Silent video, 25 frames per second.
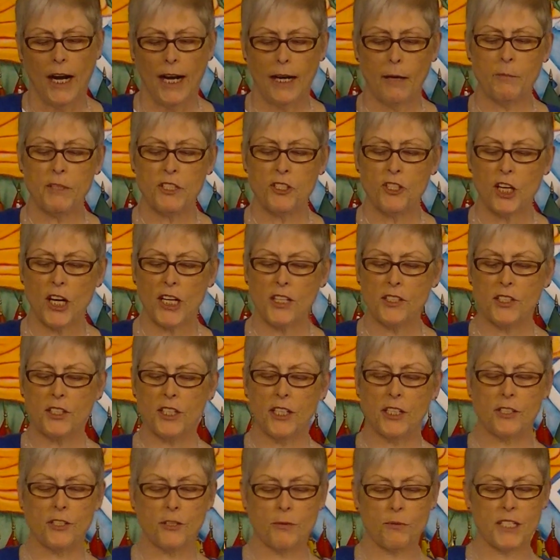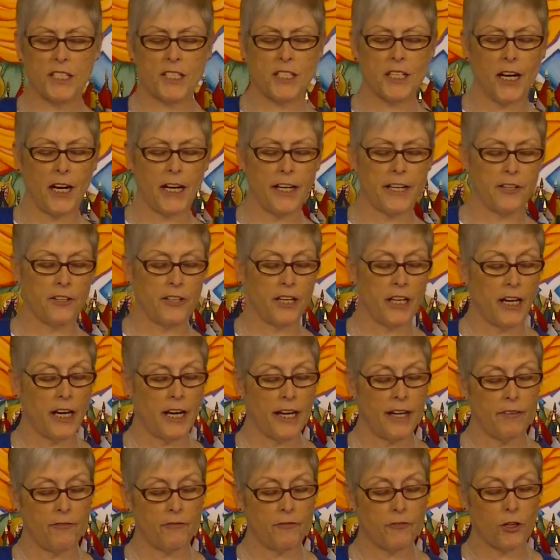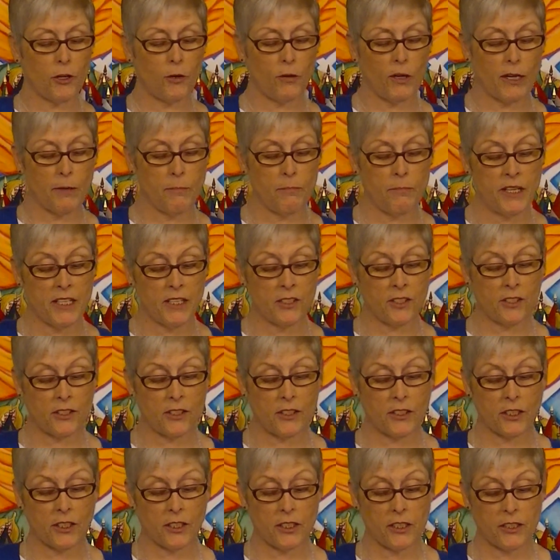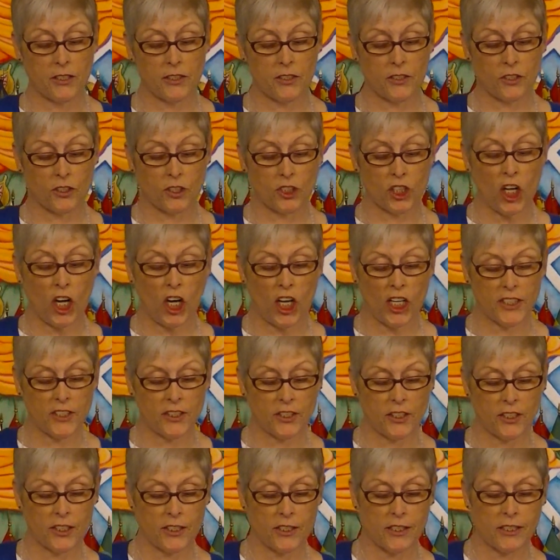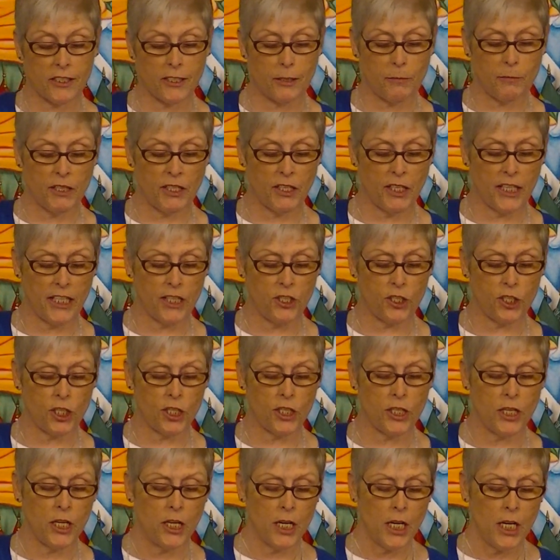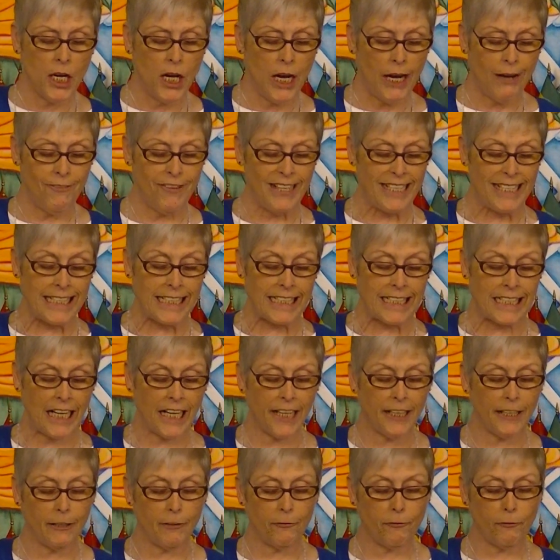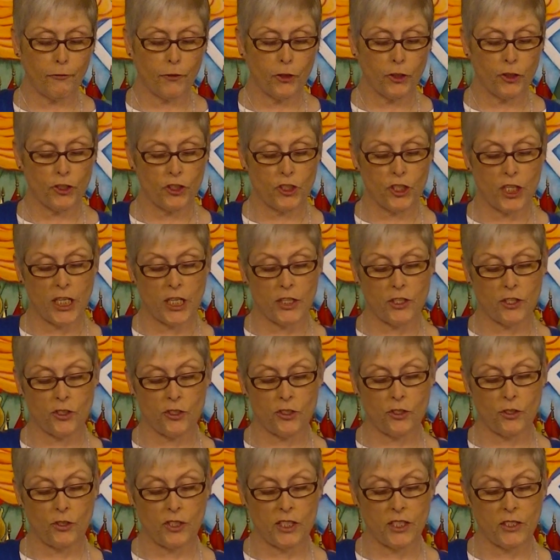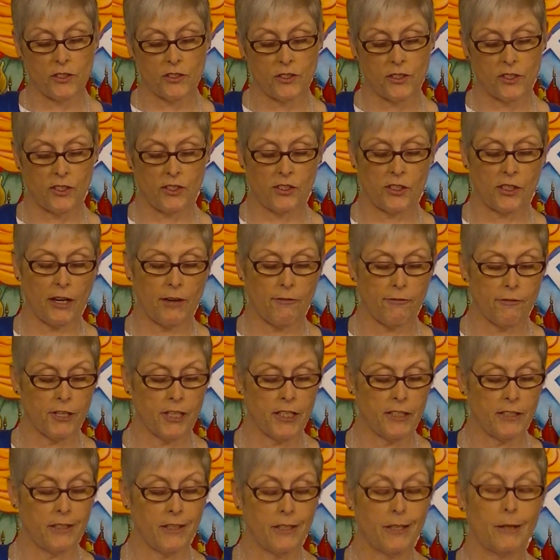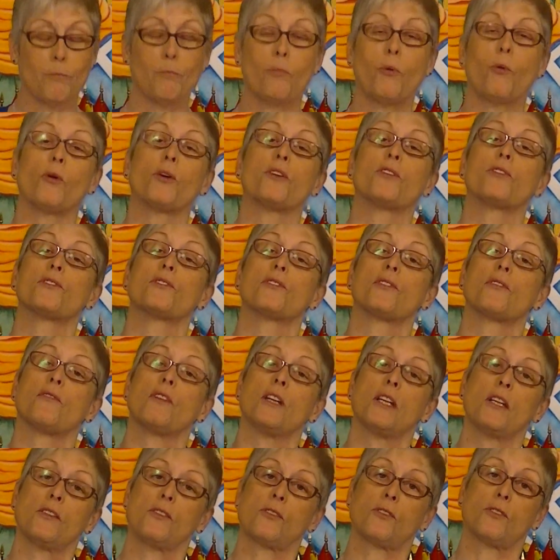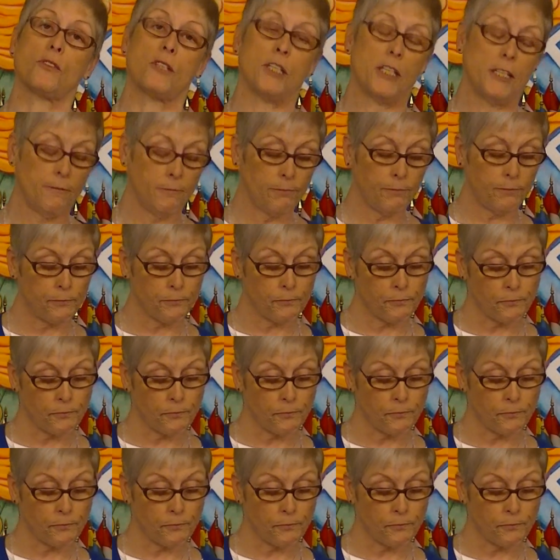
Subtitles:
I'm adjusting to retired life, though I miss the constant stimulation of excited first-year students discovering the importance of history.